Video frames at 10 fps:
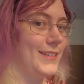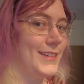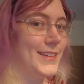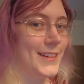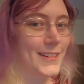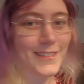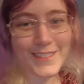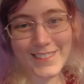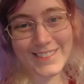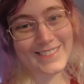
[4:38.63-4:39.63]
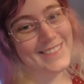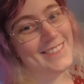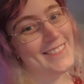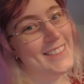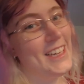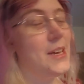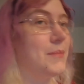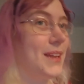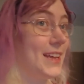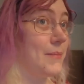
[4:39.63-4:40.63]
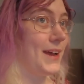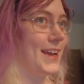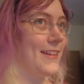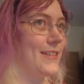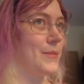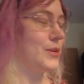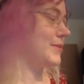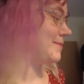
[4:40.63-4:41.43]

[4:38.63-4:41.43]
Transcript: So, playing it by ear at the moment.